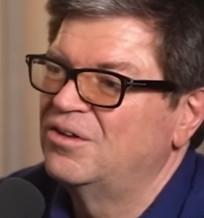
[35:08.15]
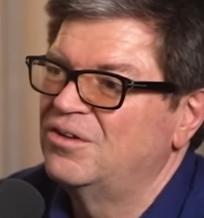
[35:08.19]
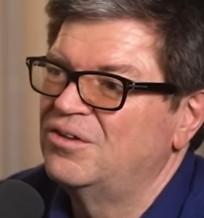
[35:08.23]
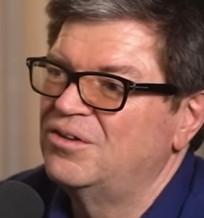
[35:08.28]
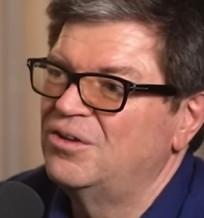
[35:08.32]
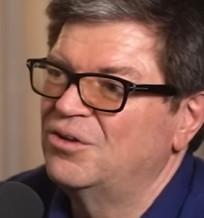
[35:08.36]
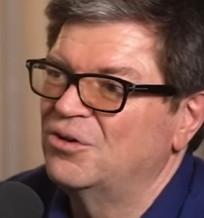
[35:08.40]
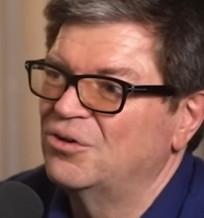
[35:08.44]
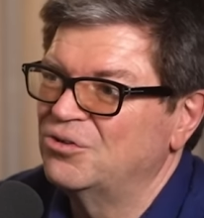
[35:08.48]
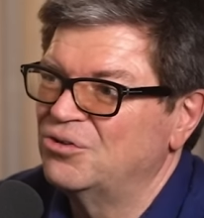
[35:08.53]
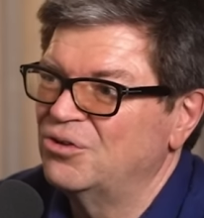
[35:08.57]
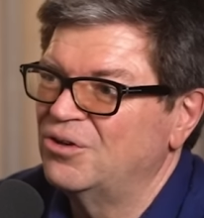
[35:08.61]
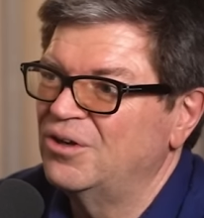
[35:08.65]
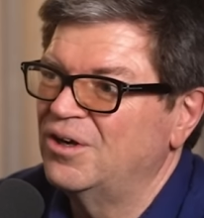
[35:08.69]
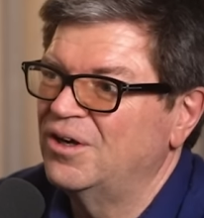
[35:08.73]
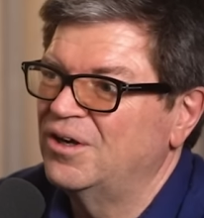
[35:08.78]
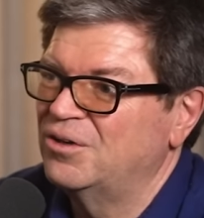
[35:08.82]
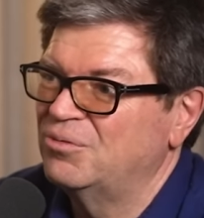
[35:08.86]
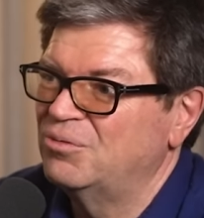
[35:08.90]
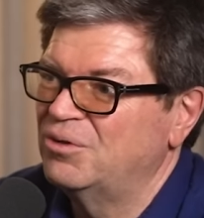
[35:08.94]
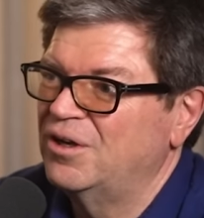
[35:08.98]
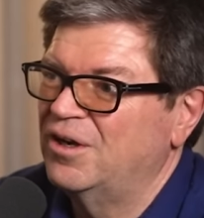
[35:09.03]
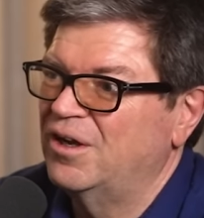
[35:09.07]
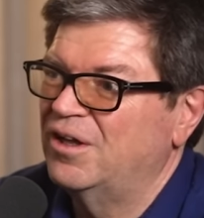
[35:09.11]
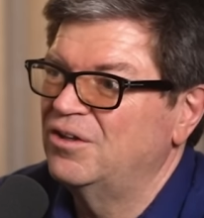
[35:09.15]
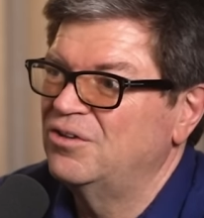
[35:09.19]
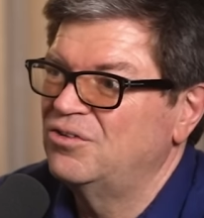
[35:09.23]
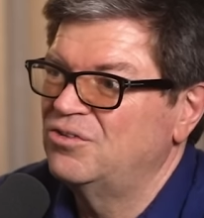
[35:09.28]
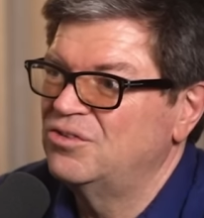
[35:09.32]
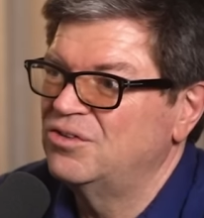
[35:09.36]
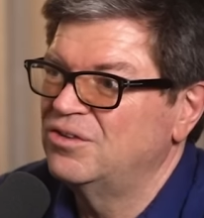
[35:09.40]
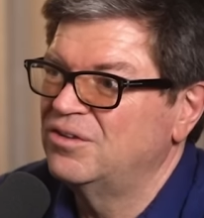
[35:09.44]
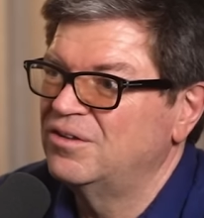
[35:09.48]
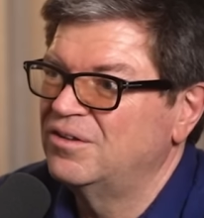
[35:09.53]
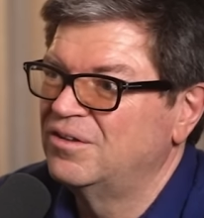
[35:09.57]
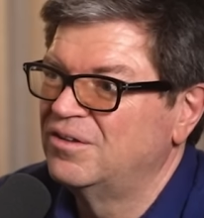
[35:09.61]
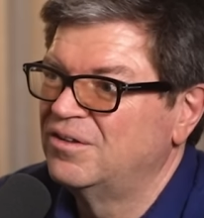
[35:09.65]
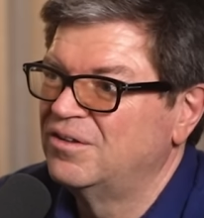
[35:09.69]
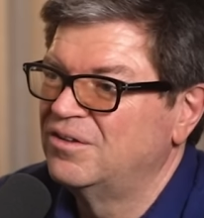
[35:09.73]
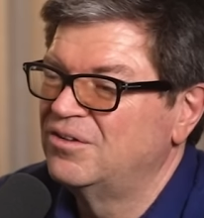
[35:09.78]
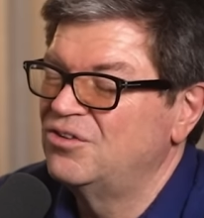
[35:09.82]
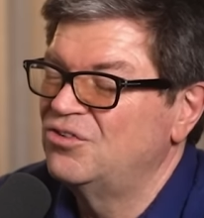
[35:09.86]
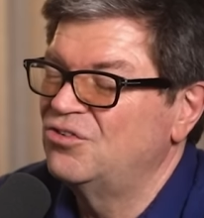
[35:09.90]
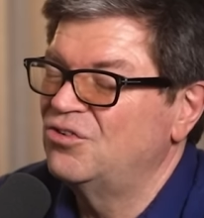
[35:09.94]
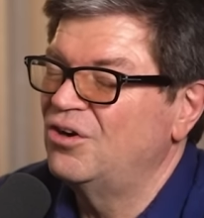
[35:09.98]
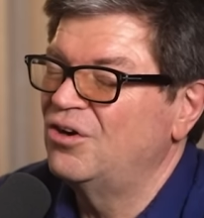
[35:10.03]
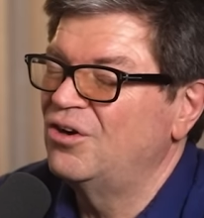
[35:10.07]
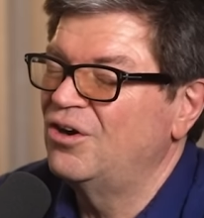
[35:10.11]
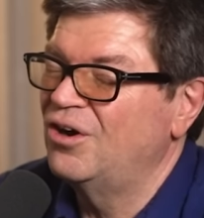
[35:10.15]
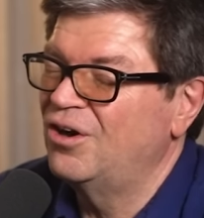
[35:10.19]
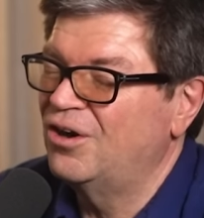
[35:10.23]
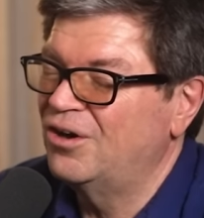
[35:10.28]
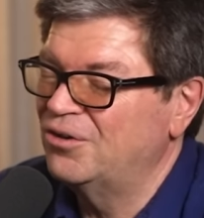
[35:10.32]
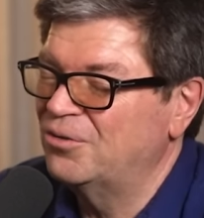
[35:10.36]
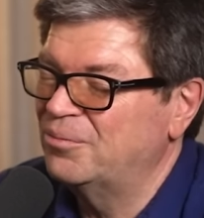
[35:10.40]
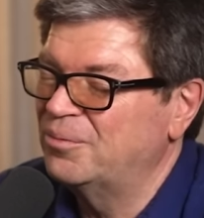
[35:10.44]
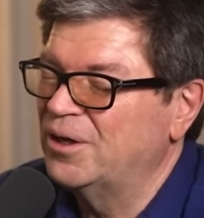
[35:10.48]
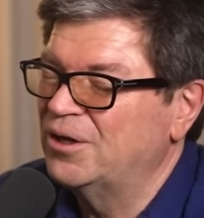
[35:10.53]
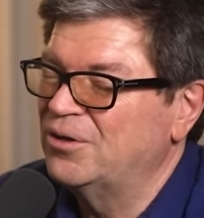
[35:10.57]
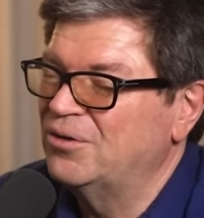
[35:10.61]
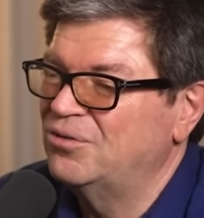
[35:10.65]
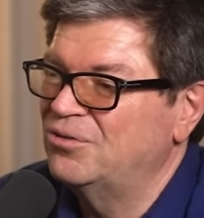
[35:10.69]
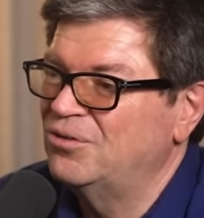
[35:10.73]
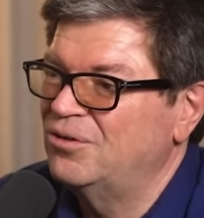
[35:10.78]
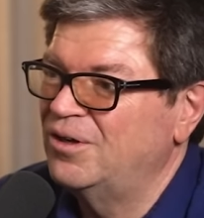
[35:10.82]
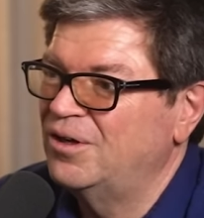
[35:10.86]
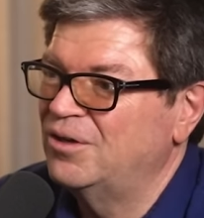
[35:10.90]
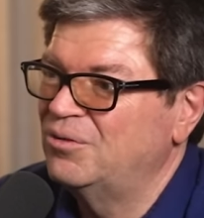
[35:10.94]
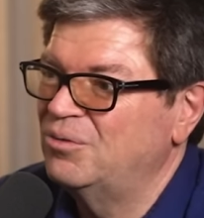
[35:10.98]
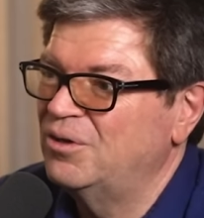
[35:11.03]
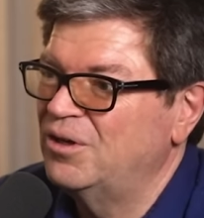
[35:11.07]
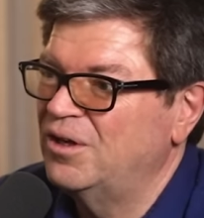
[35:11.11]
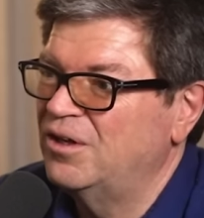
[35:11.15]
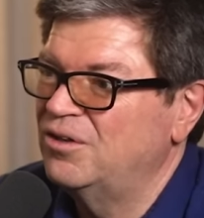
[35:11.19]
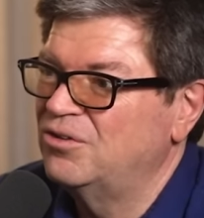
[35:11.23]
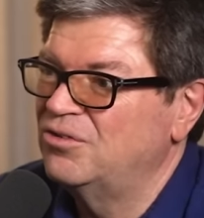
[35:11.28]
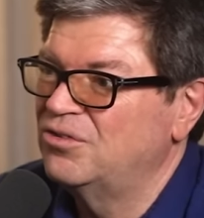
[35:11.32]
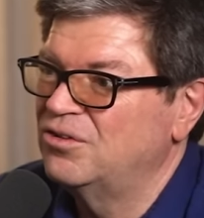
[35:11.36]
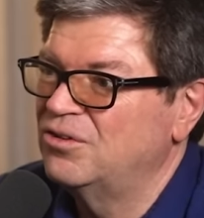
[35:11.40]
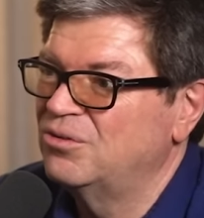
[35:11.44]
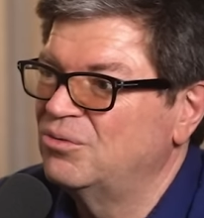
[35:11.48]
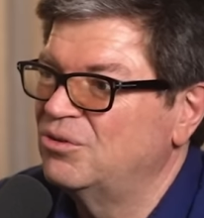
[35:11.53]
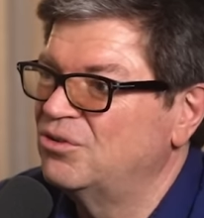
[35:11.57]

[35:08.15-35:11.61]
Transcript: the underlying reality there's a lot about underlying reality